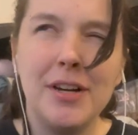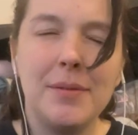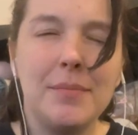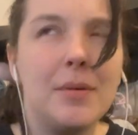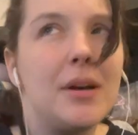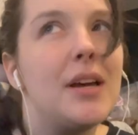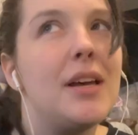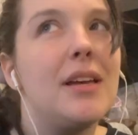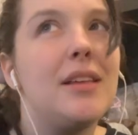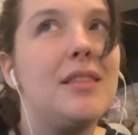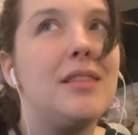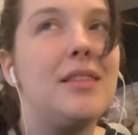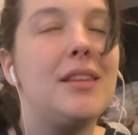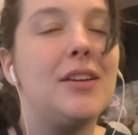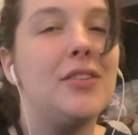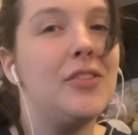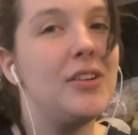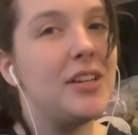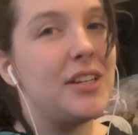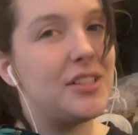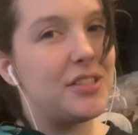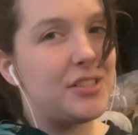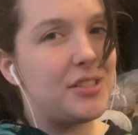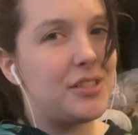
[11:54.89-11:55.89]
but in
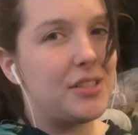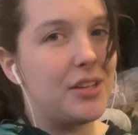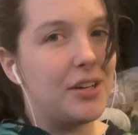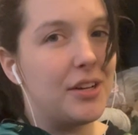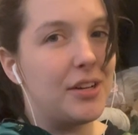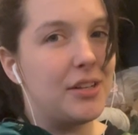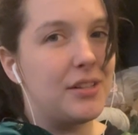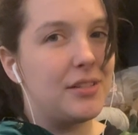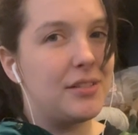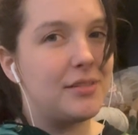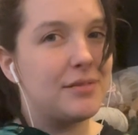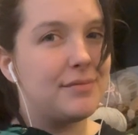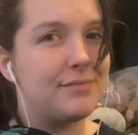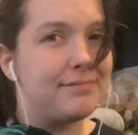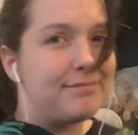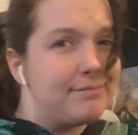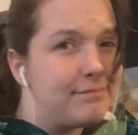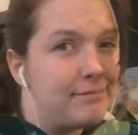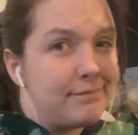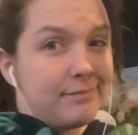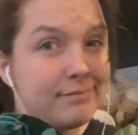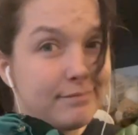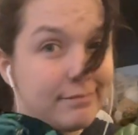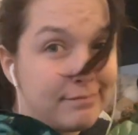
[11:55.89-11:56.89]
theory it should.
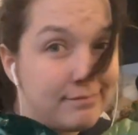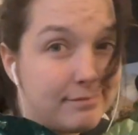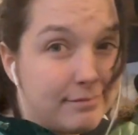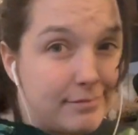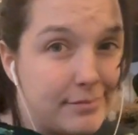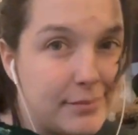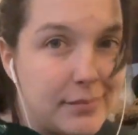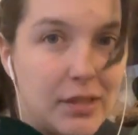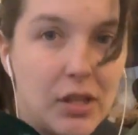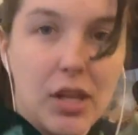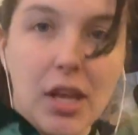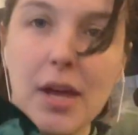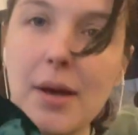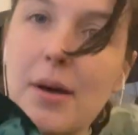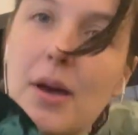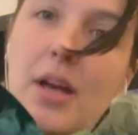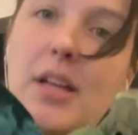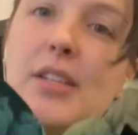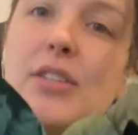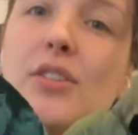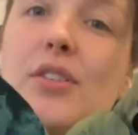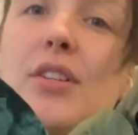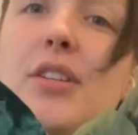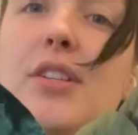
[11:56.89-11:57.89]

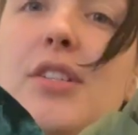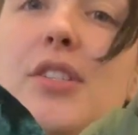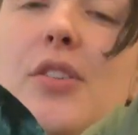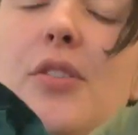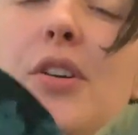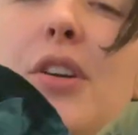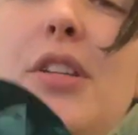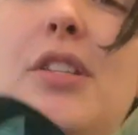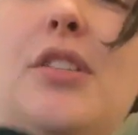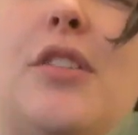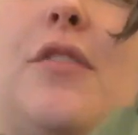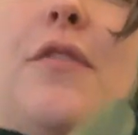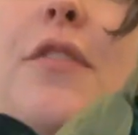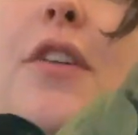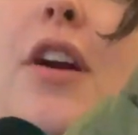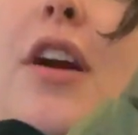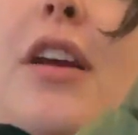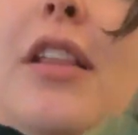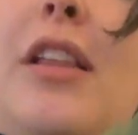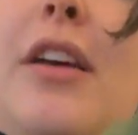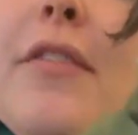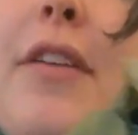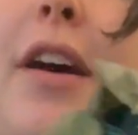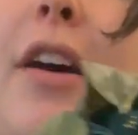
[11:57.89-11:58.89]
It's looking so good so far. I
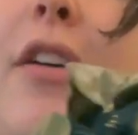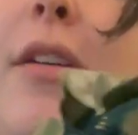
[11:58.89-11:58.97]
love how